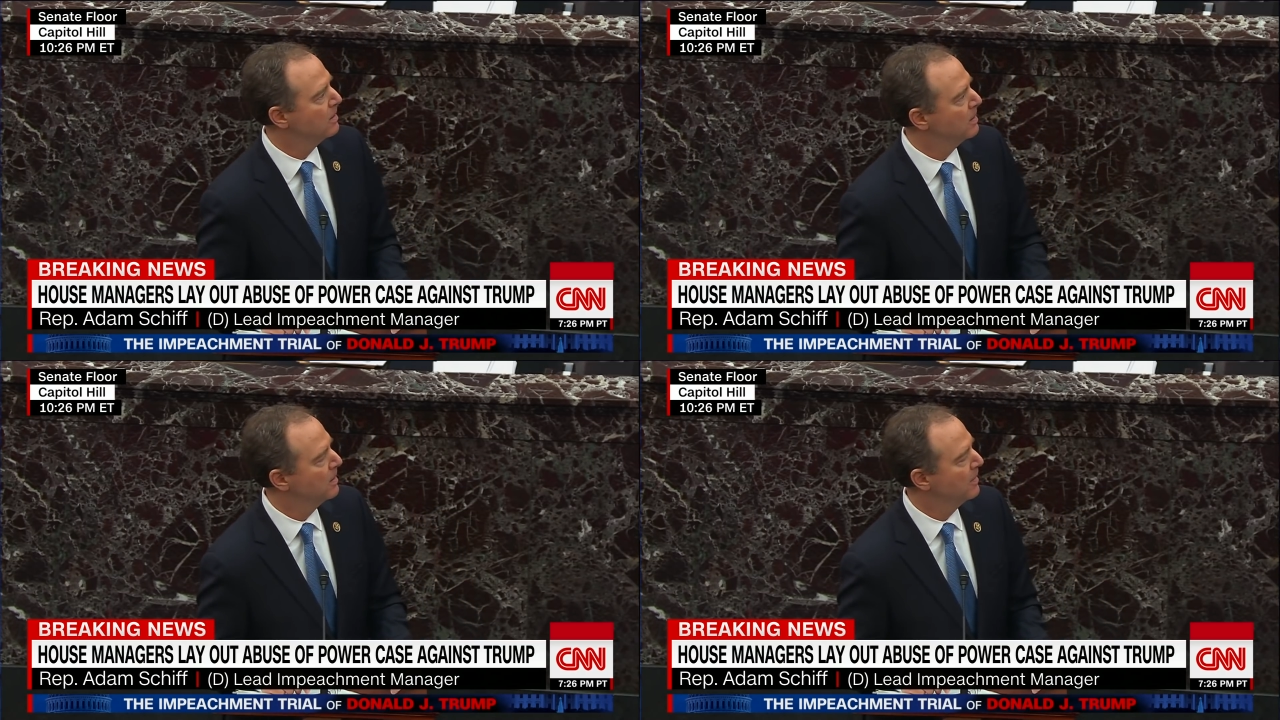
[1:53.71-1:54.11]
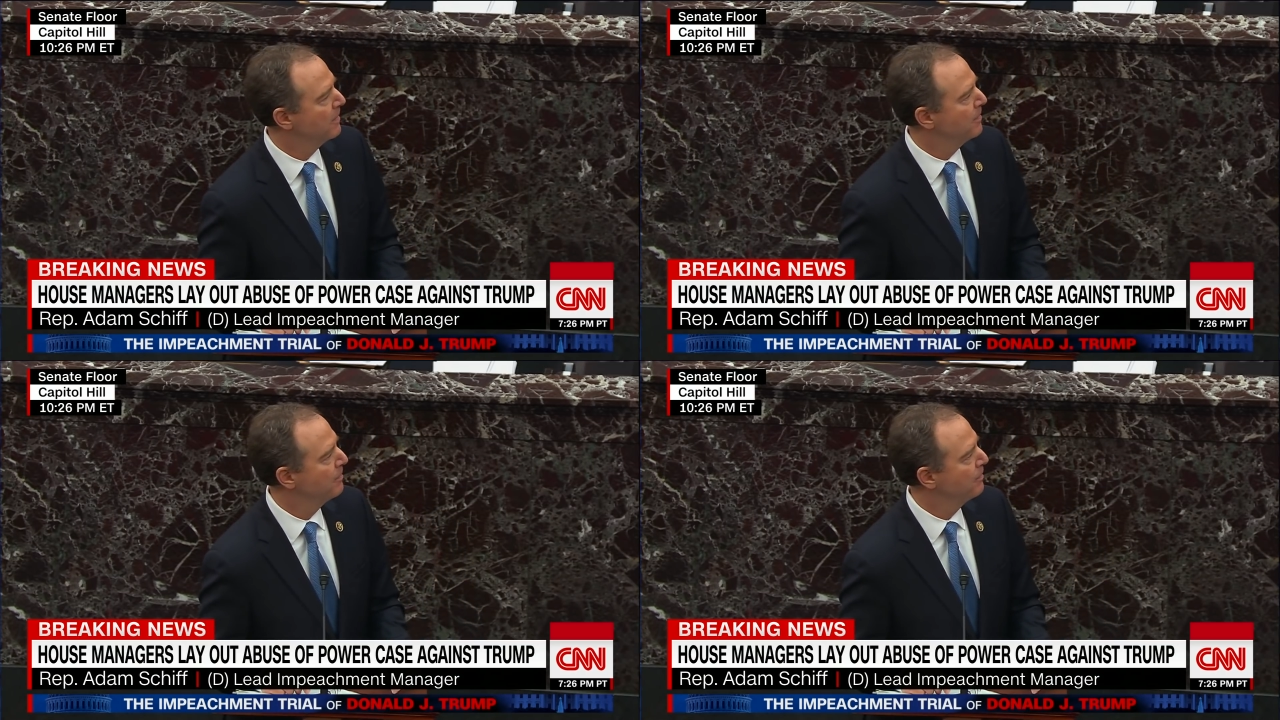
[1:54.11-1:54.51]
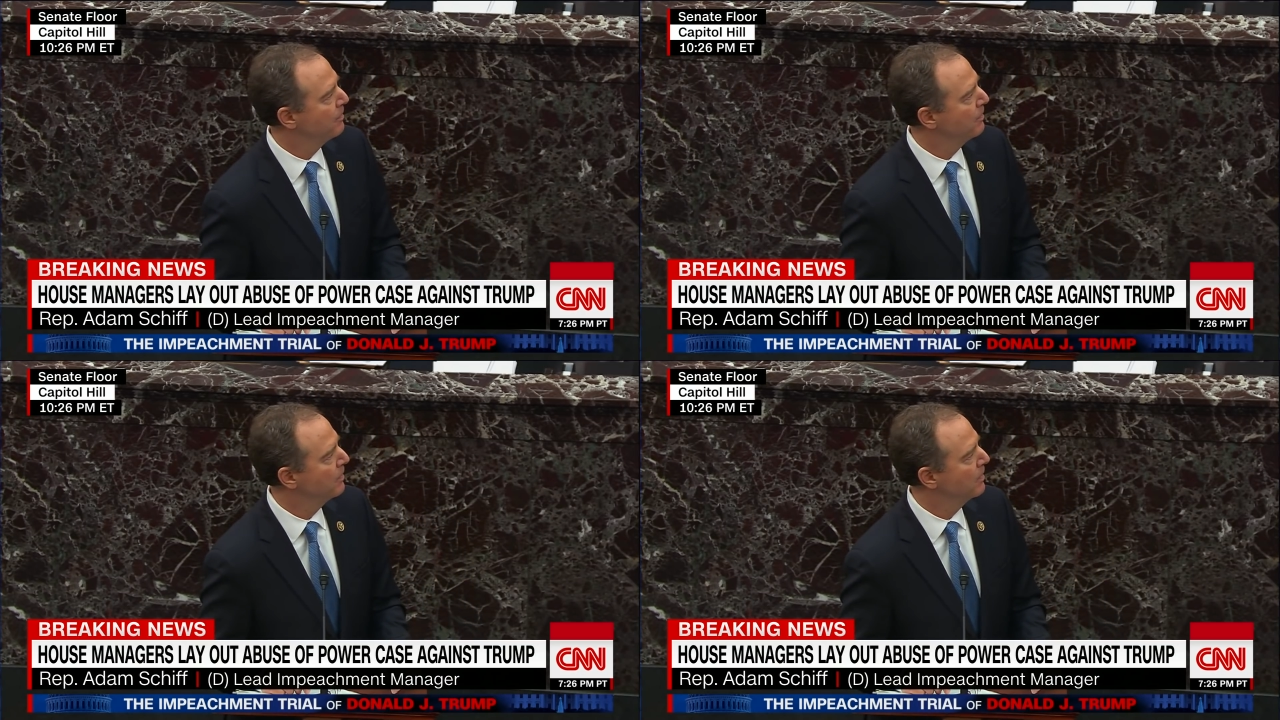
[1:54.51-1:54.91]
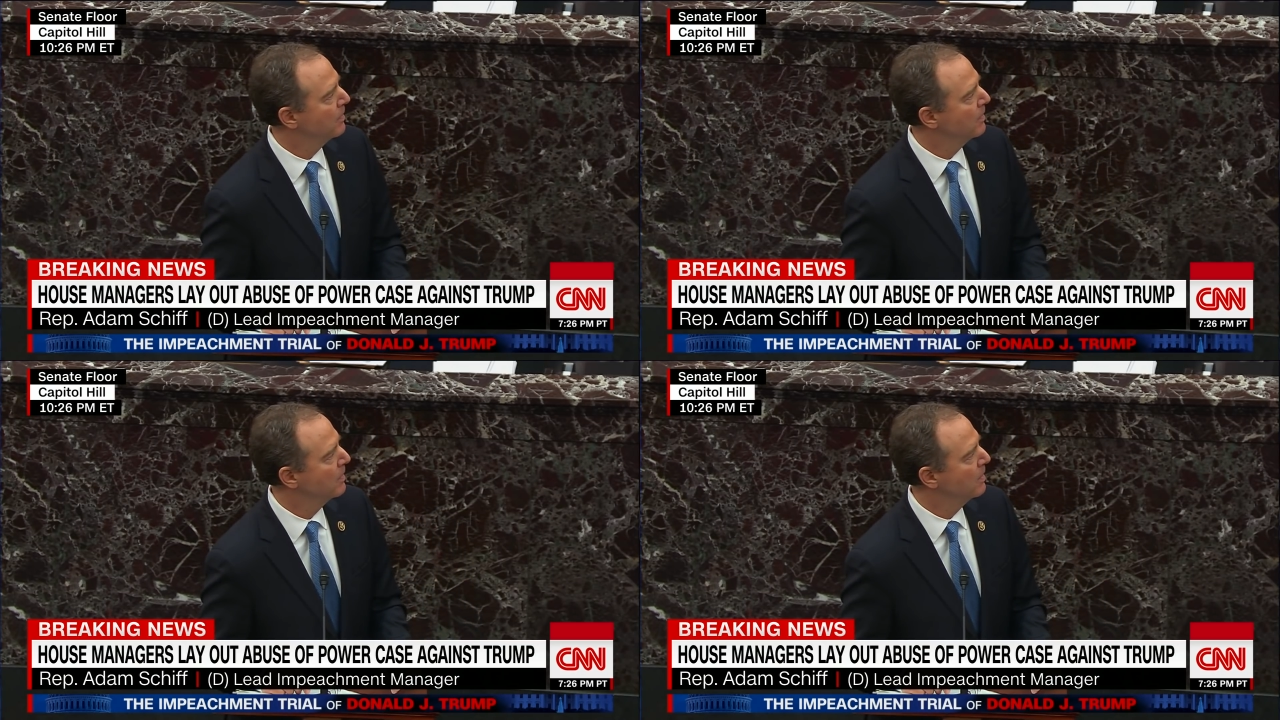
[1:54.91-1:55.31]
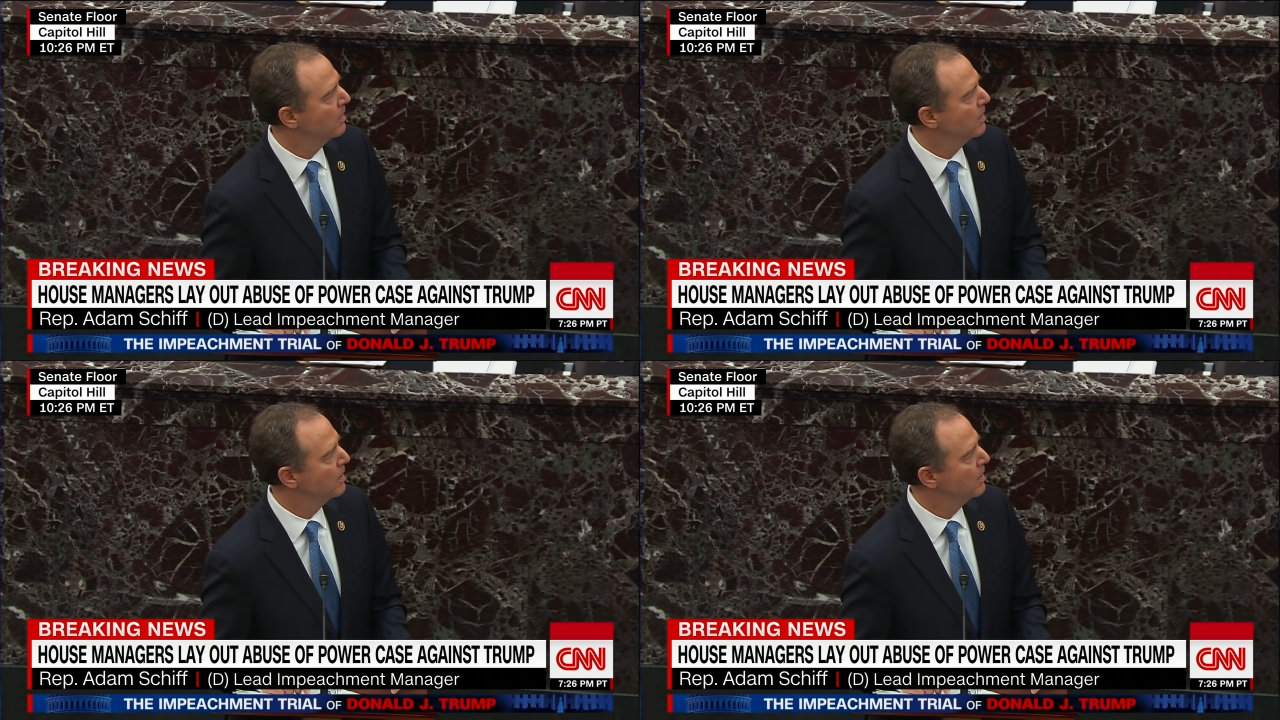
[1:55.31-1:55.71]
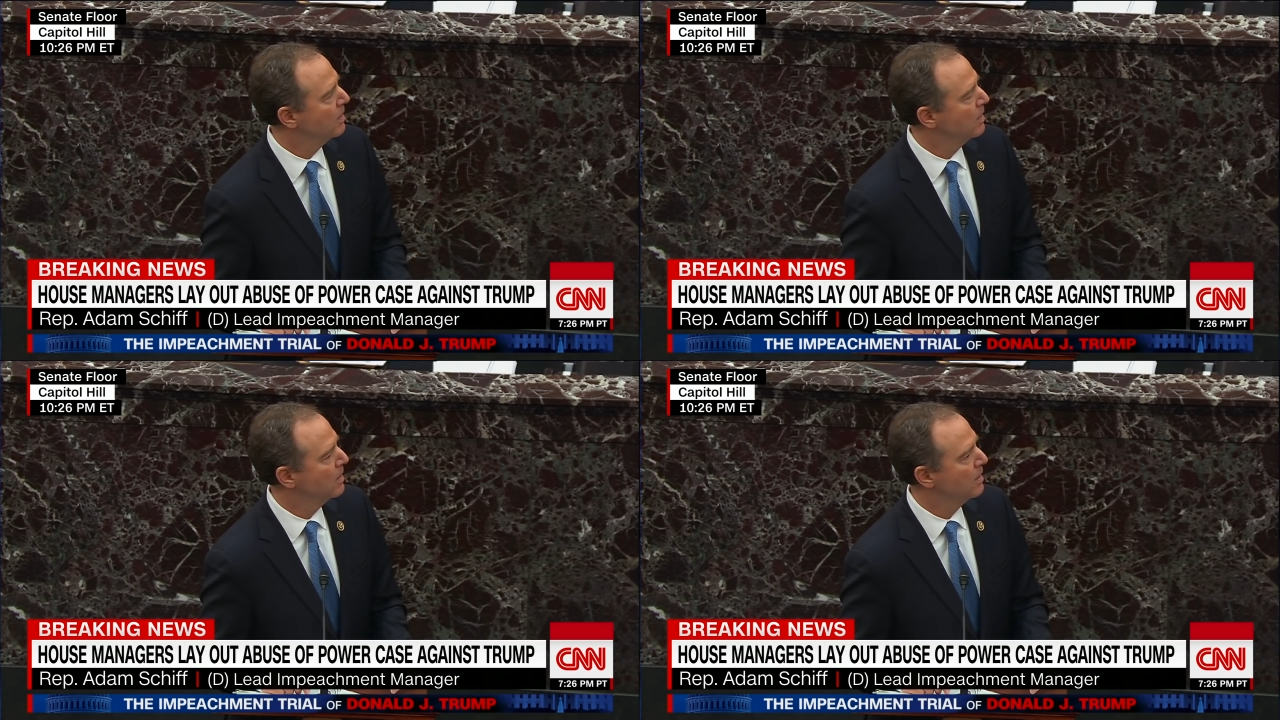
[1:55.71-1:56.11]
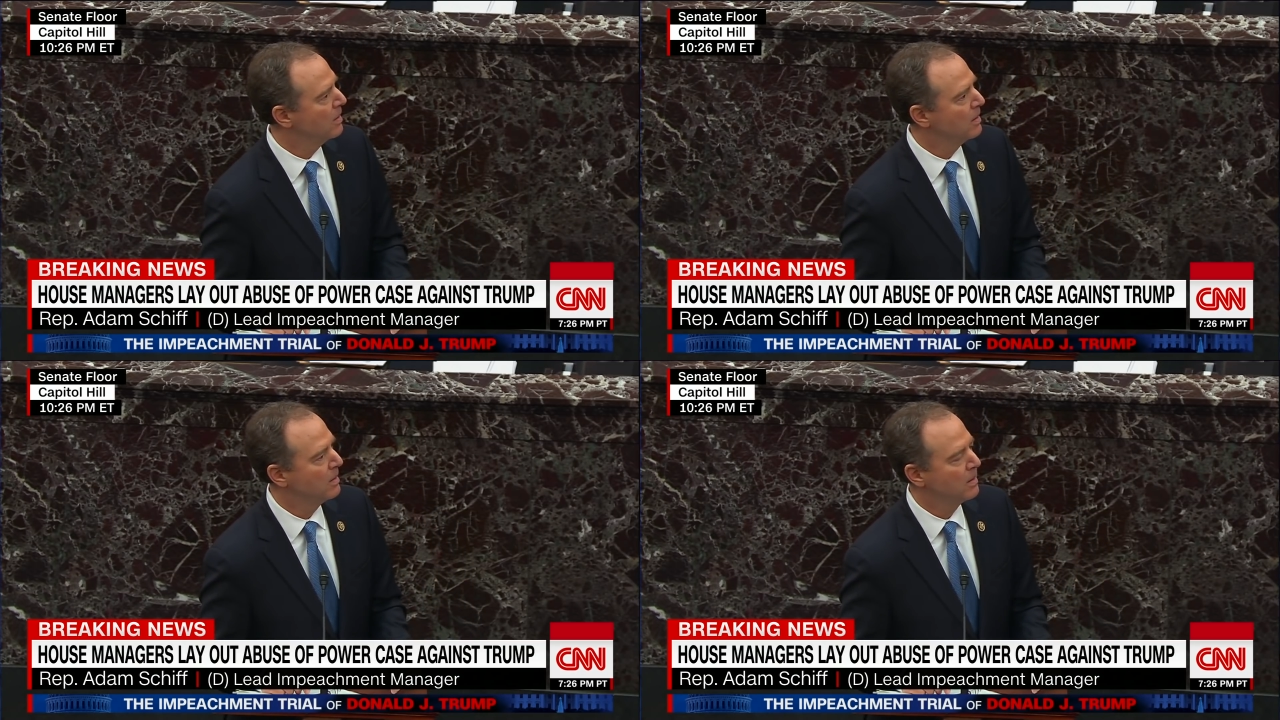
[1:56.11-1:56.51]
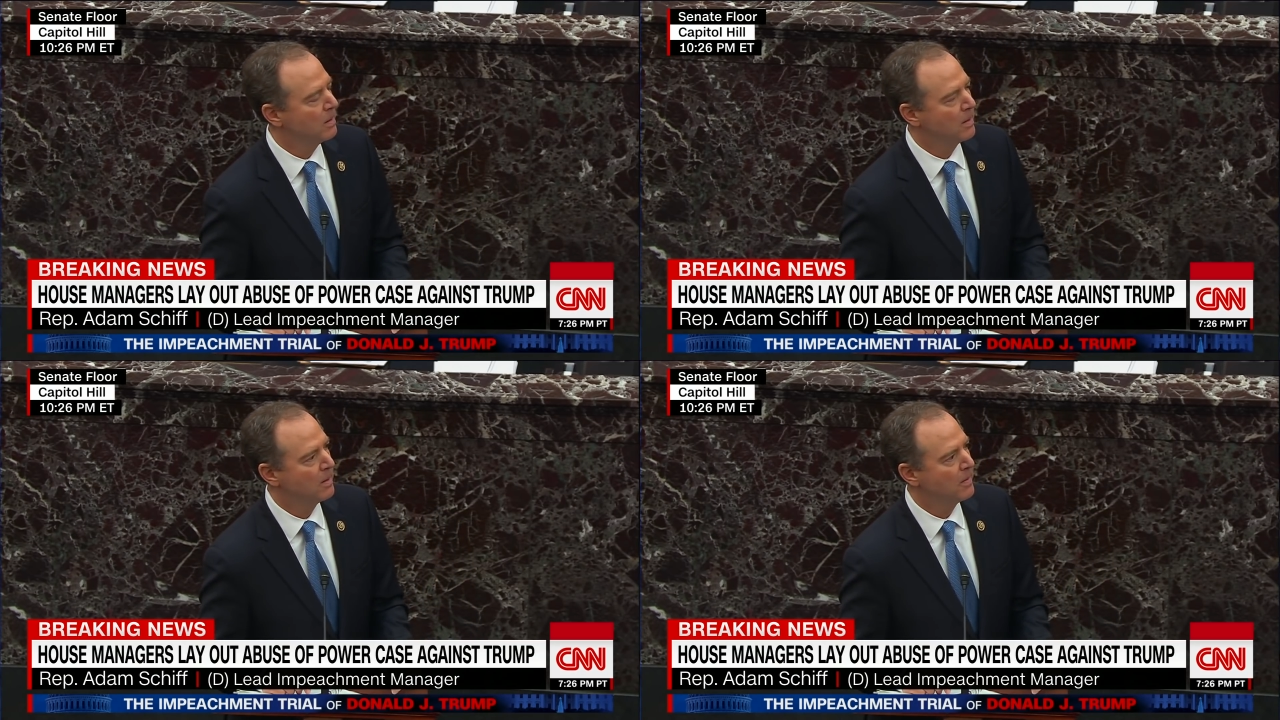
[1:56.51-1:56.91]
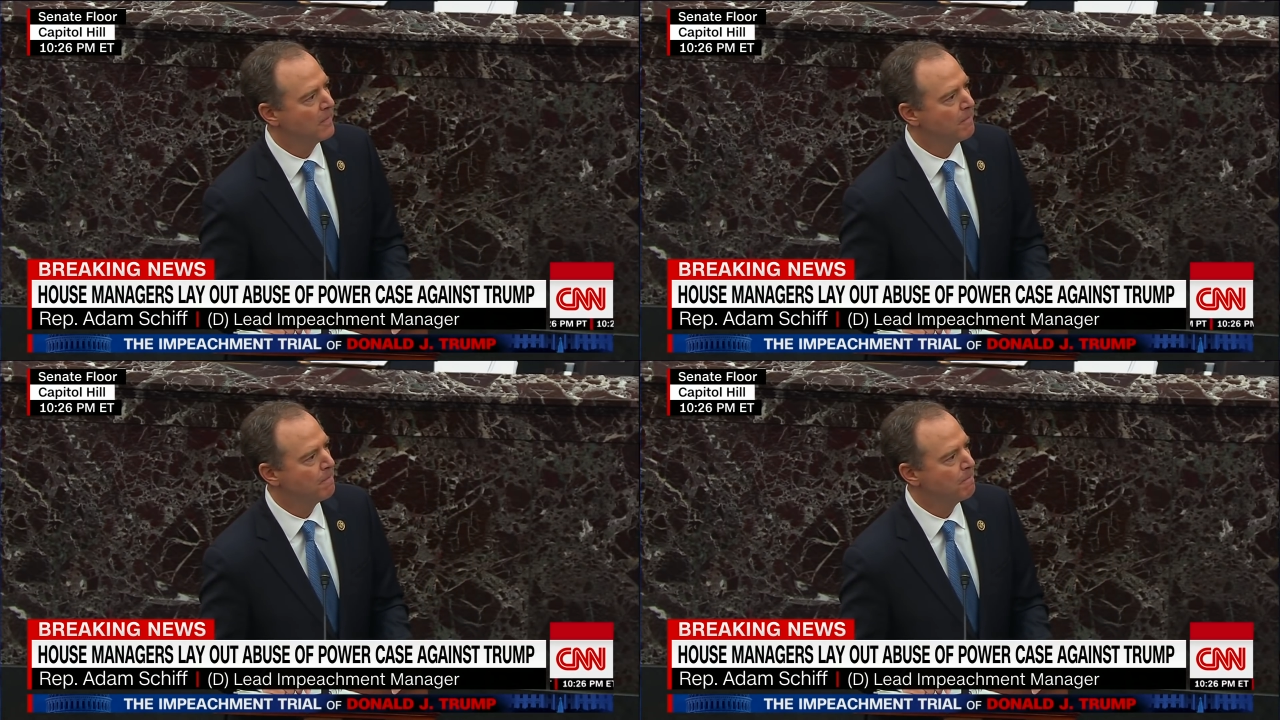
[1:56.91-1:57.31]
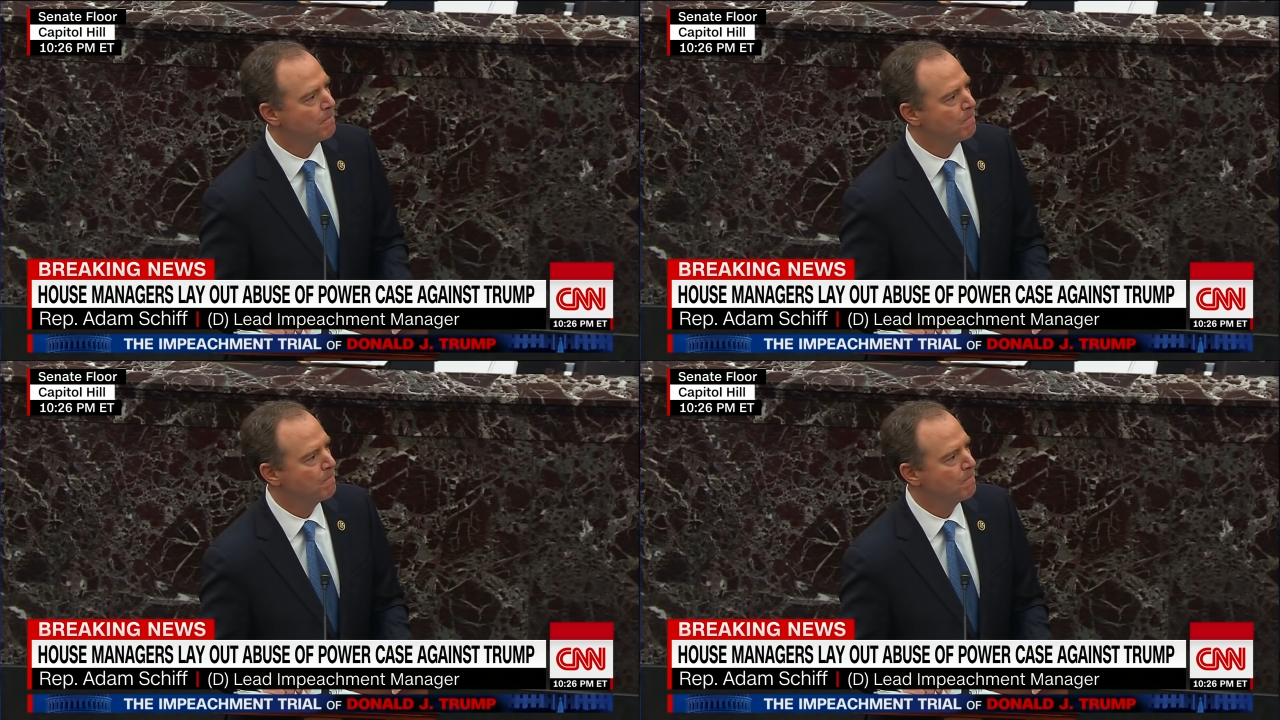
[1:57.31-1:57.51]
(no one is talking)